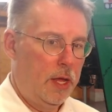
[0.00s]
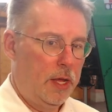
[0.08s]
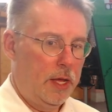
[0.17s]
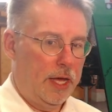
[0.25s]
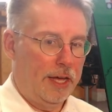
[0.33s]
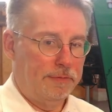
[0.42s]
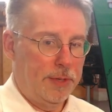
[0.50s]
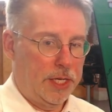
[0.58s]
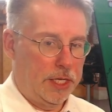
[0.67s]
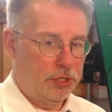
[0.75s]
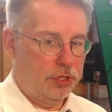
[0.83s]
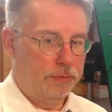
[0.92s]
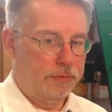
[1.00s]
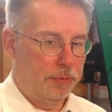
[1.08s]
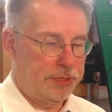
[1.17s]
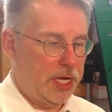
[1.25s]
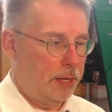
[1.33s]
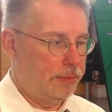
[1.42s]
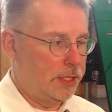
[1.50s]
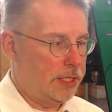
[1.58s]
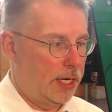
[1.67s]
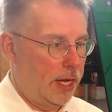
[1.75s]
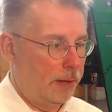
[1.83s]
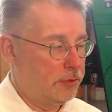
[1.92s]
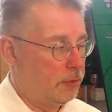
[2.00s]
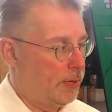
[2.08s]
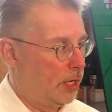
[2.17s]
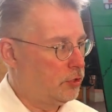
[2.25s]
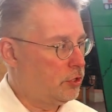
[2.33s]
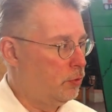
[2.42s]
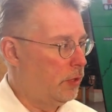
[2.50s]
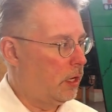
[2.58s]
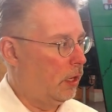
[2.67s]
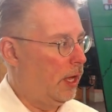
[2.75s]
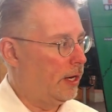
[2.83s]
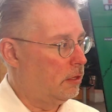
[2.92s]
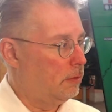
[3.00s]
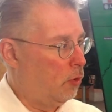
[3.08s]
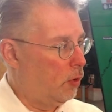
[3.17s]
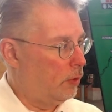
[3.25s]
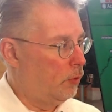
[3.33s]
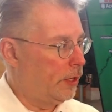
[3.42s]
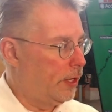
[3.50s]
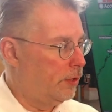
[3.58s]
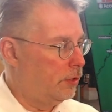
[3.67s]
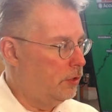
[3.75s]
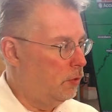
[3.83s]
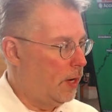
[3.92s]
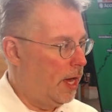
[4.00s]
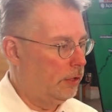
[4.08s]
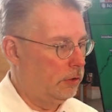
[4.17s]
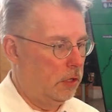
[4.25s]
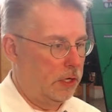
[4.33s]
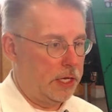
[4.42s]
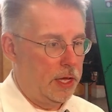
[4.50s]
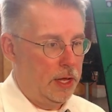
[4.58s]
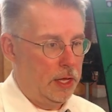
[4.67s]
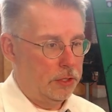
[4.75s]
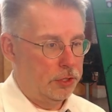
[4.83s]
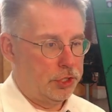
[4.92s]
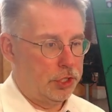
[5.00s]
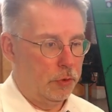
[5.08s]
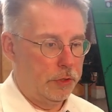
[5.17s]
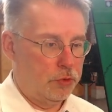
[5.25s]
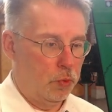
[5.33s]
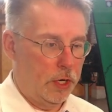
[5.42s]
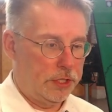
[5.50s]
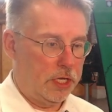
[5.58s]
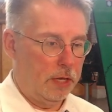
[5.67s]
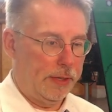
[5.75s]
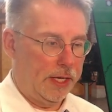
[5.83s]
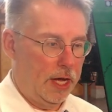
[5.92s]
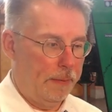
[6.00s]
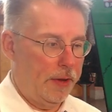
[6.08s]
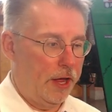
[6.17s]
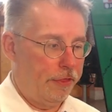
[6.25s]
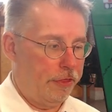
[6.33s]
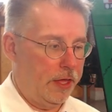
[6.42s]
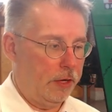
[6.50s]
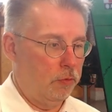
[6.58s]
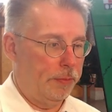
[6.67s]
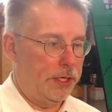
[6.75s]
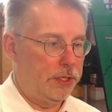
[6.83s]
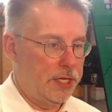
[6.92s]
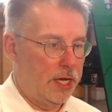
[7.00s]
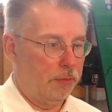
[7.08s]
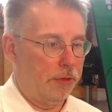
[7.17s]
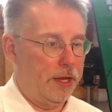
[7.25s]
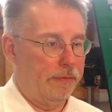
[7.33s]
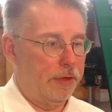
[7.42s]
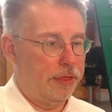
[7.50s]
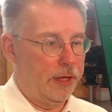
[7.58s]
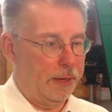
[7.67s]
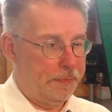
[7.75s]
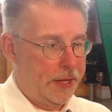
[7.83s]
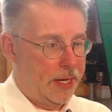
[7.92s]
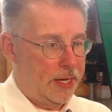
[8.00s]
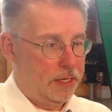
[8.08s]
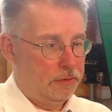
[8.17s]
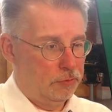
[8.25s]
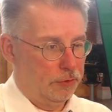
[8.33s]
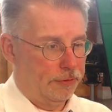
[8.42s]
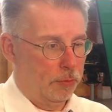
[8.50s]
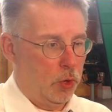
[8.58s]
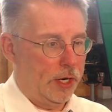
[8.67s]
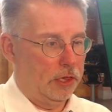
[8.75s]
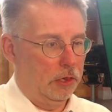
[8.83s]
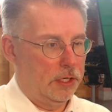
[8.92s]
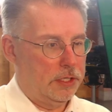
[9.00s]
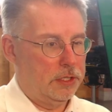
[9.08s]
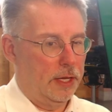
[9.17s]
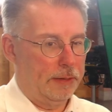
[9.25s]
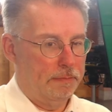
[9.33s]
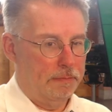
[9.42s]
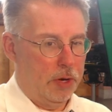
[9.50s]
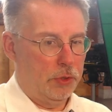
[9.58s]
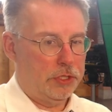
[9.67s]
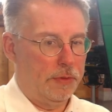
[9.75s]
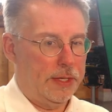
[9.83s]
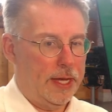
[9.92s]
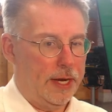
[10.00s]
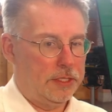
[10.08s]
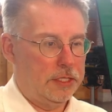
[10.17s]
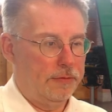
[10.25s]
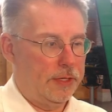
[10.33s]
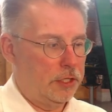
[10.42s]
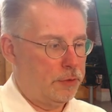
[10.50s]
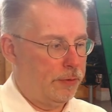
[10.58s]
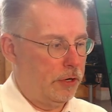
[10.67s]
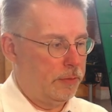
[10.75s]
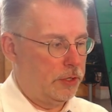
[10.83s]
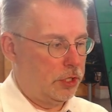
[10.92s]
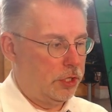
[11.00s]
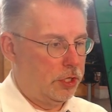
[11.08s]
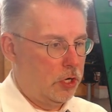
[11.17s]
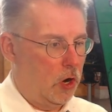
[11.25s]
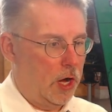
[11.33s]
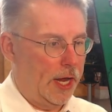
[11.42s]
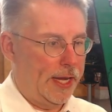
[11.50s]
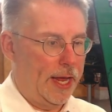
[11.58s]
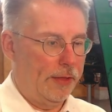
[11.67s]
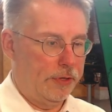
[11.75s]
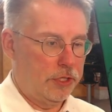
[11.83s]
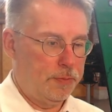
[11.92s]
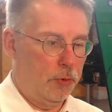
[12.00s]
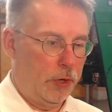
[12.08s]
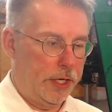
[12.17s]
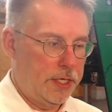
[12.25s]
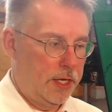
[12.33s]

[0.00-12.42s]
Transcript: have been issued from time to time. So about 2 o'clock in the morning, we'll get a new outlook to show us what's coming up. I think we'll be done with everything. From what it looks like, most of the activity is pretty much gone at this point